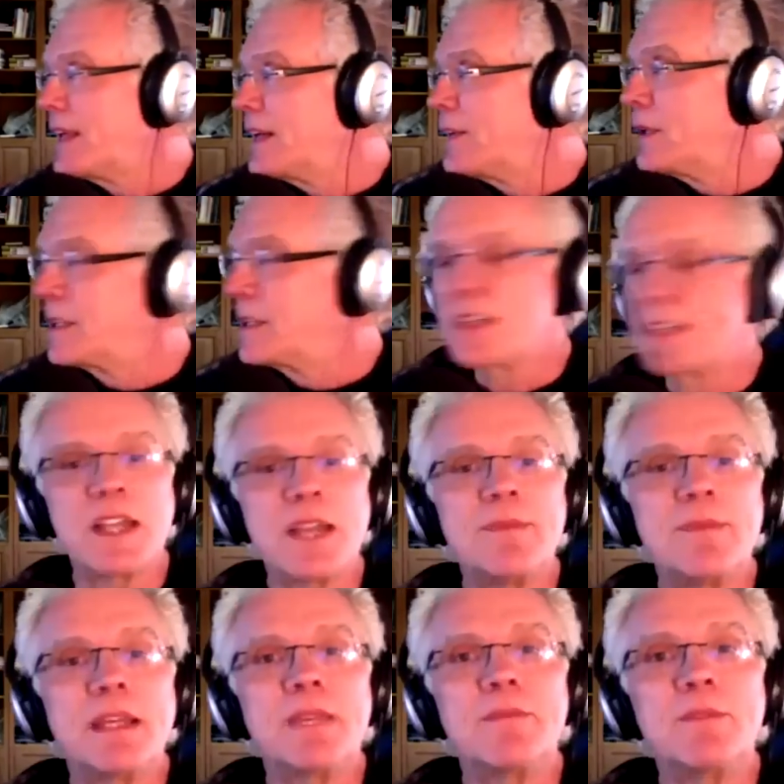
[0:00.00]
Well, it's the same
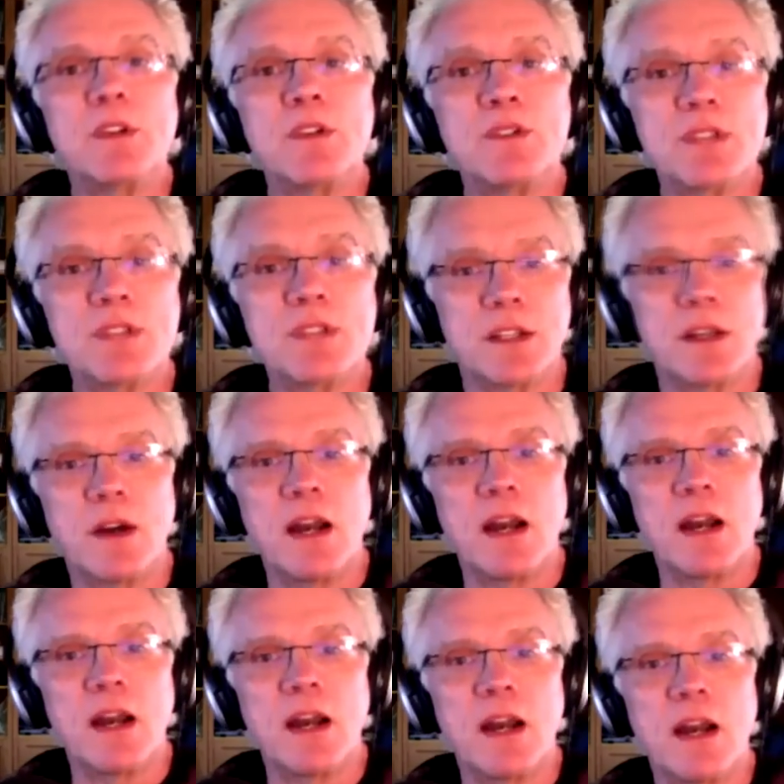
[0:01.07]
thing in music. You know, I
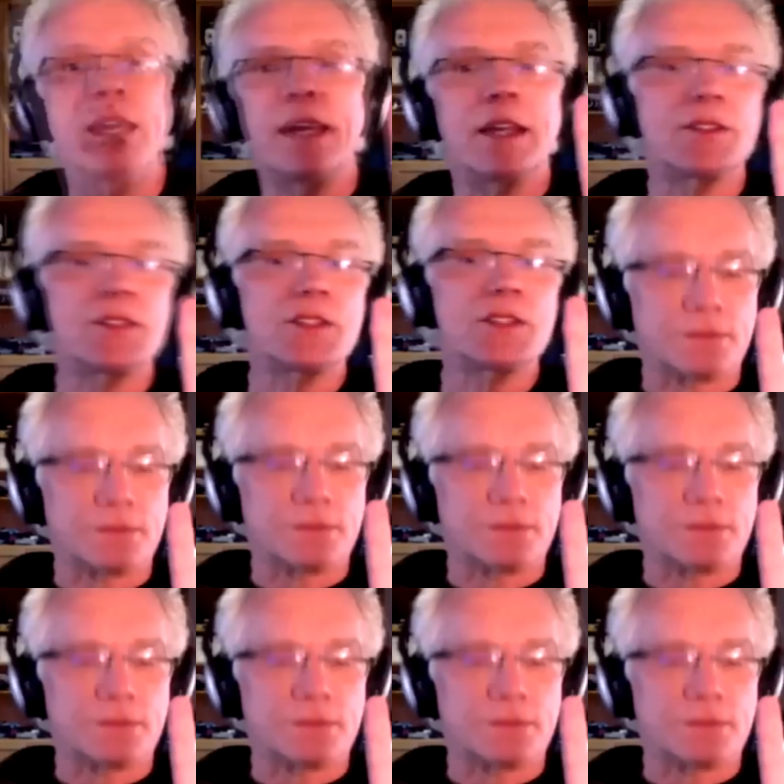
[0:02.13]
have big hands,